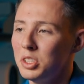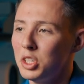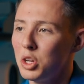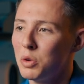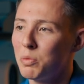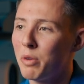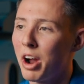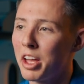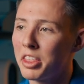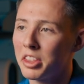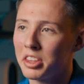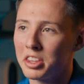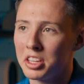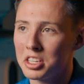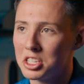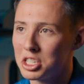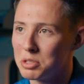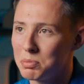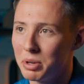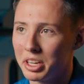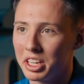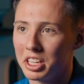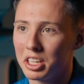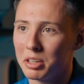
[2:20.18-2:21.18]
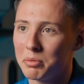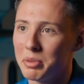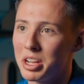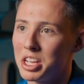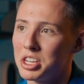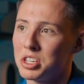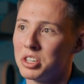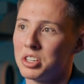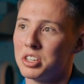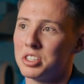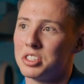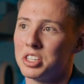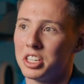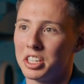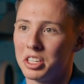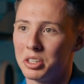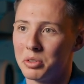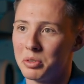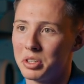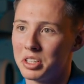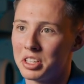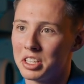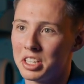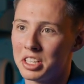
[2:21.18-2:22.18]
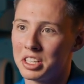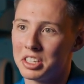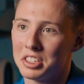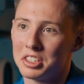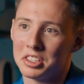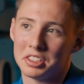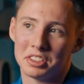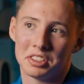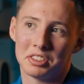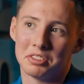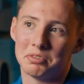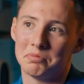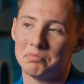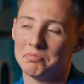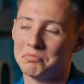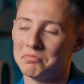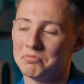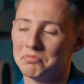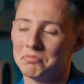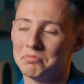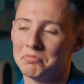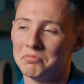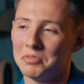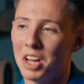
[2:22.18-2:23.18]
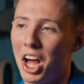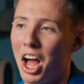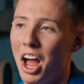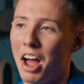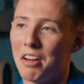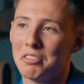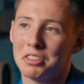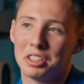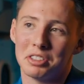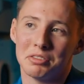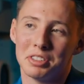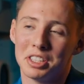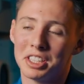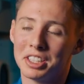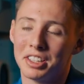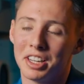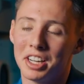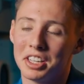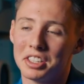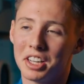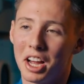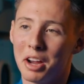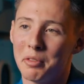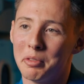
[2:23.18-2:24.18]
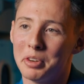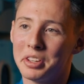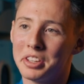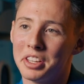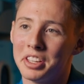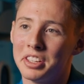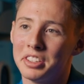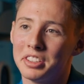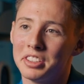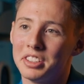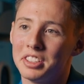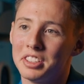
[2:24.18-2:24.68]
Rather than just picking a major and sticking with it and just not having a very great time with it.